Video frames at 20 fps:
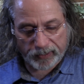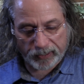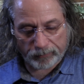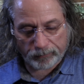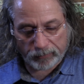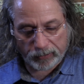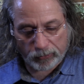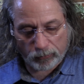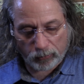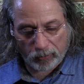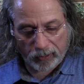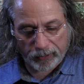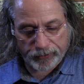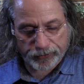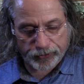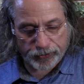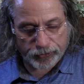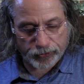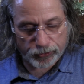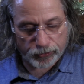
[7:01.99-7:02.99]
that
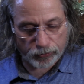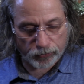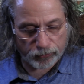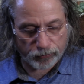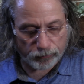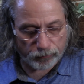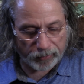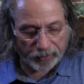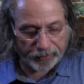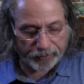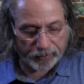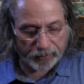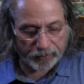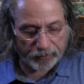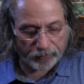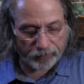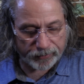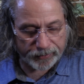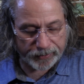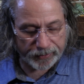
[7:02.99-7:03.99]
requires a certain
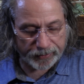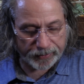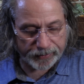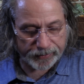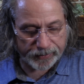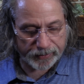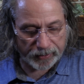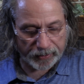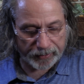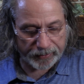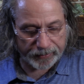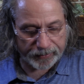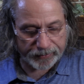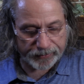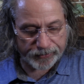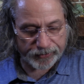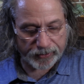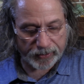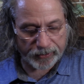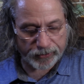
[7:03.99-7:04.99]
regularity in its
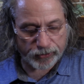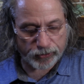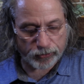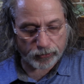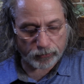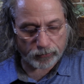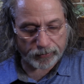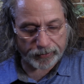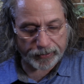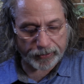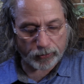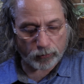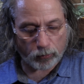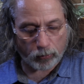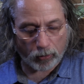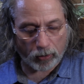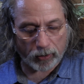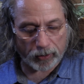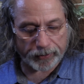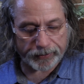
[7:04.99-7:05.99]
lightness, a certain
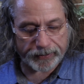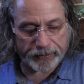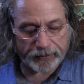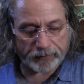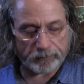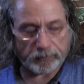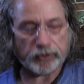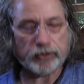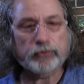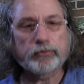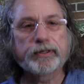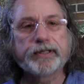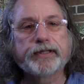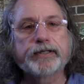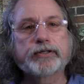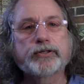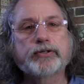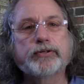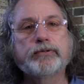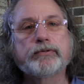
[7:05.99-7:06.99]
equality between
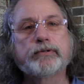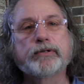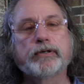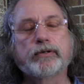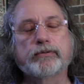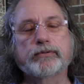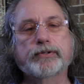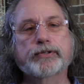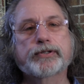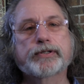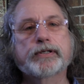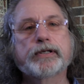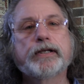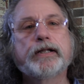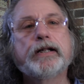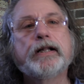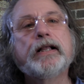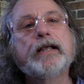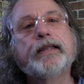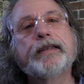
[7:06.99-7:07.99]
the 2 notes.
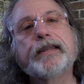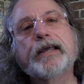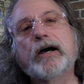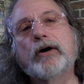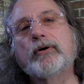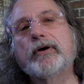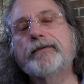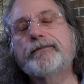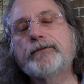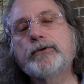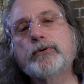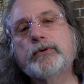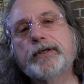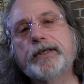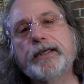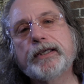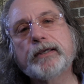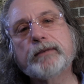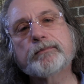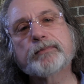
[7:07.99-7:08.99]
Now, if you
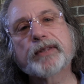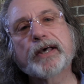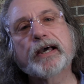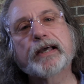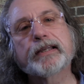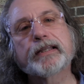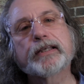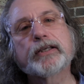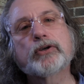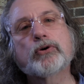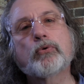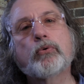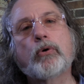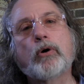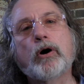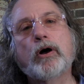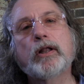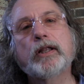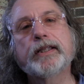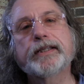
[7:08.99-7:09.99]
keep that
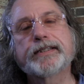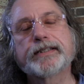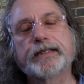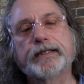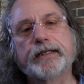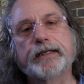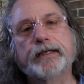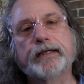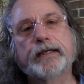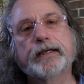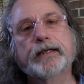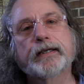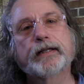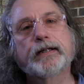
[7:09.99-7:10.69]
equality,